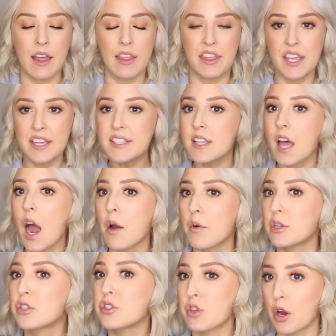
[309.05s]
This I
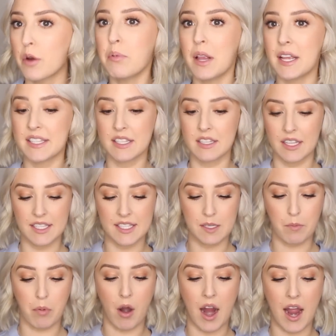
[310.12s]
was so pleasantly
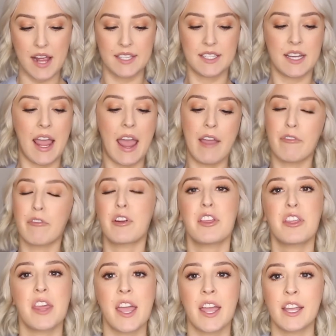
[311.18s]
surprised.
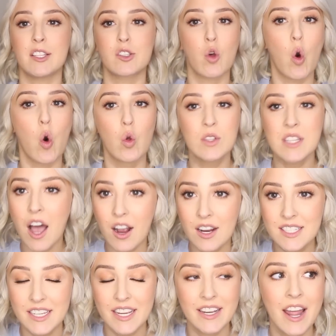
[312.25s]
Everything is all
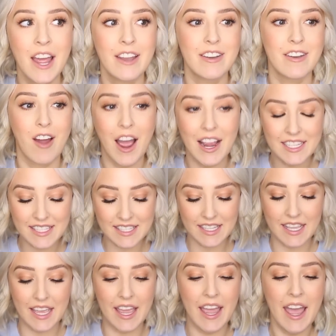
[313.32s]
tucked in
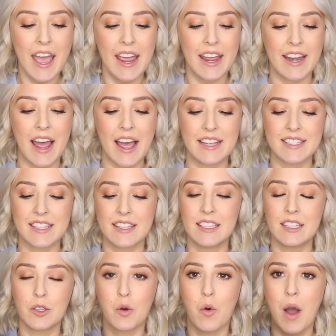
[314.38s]
nicely. It has the
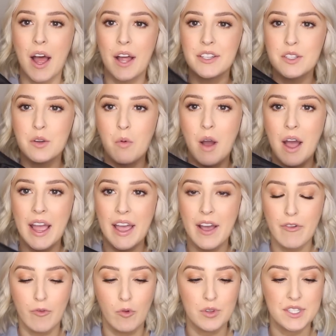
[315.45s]
little
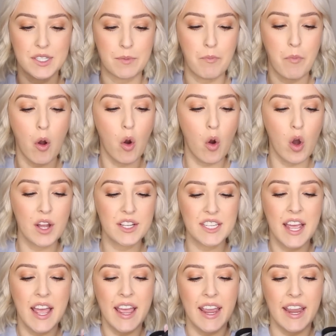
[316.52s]
underwire for support.
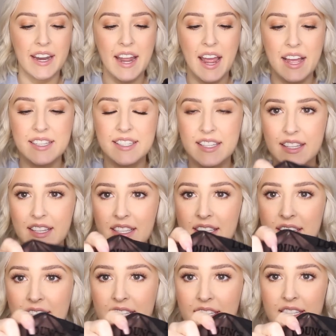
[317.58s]
It has
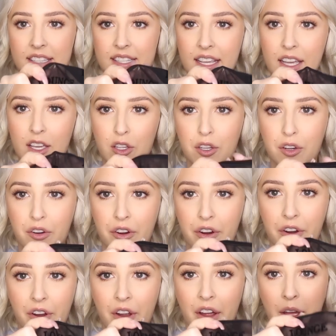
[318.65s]
this
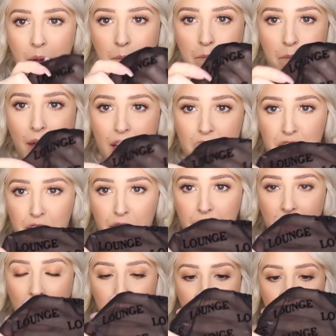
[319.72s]
see-through mesh
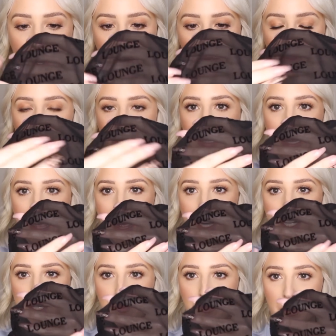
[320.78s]
fabric with the
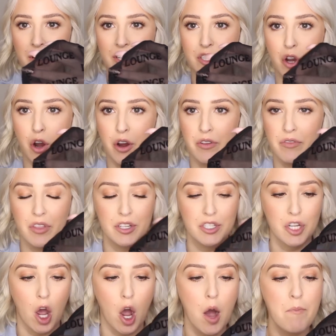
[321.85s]
lounge print over the
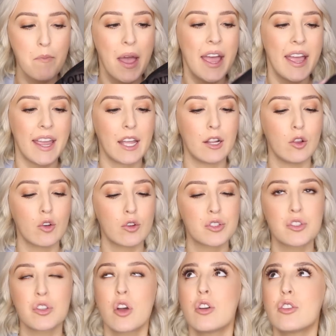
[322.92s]
top. It
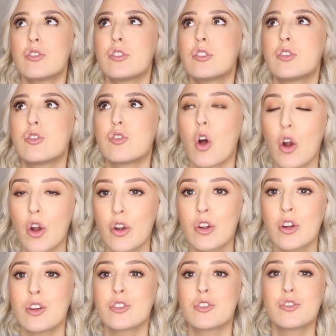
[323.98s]
looks
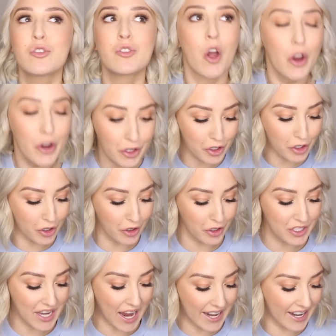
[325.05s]
so, so
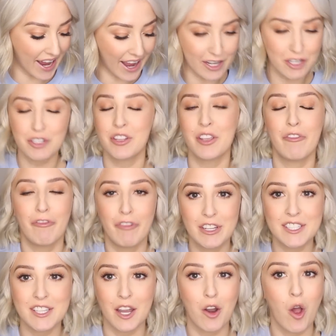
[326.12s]
cute and it actually
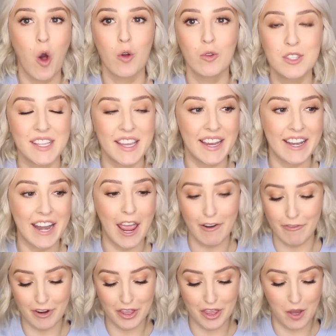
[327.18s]
fits and holds in
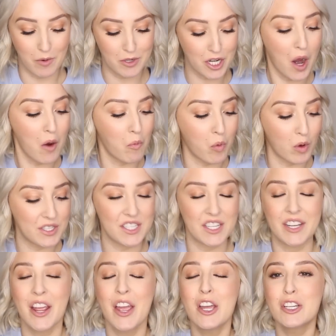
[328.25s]
everything, which I
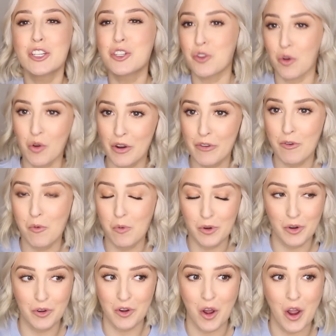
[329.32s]
wasn't sure if it
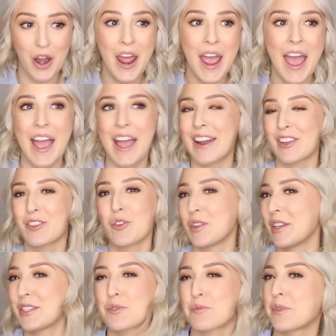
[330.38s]
would or not. And I
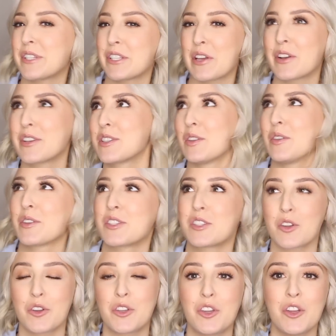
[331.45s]
thought, let's risk it because it looks
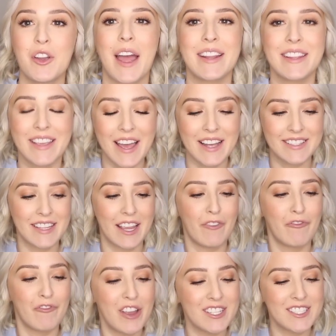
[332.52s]
so cute. And yes,
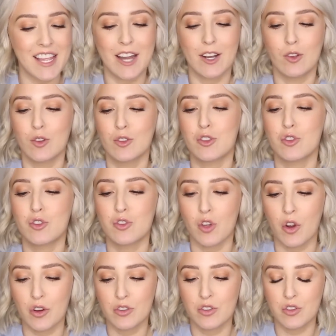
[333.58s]
it fits and it looks
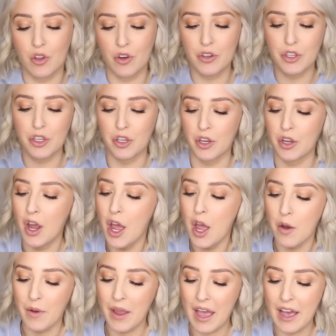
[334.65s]
so, so cute.
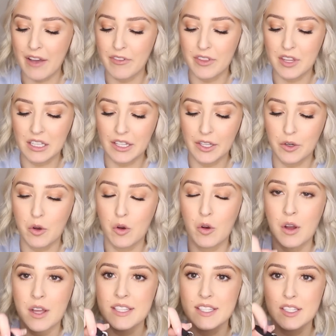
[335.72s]
We have the
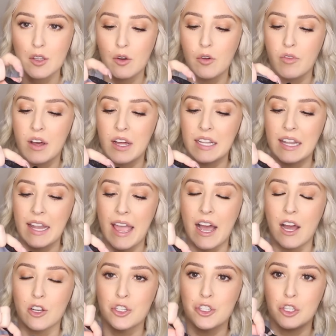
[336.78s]
little silver
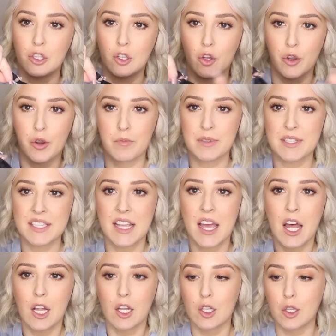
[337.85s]
lounge loops
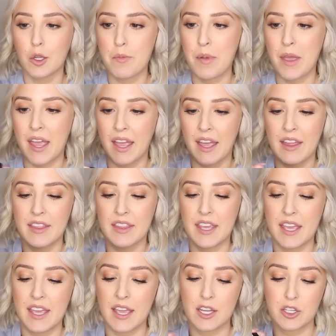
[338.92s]
looping
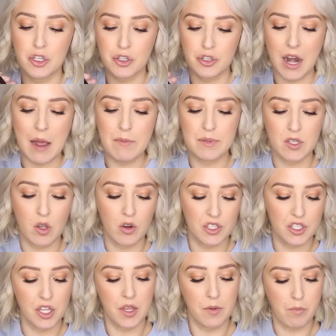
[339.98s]
the straps
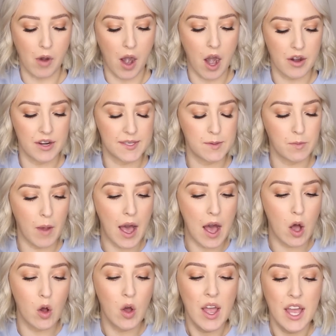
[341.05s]
onto the bra as
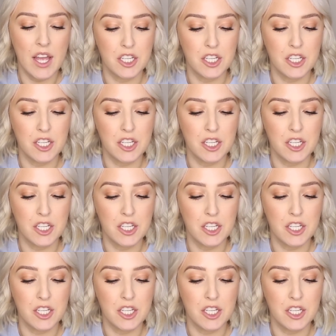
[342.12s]
well.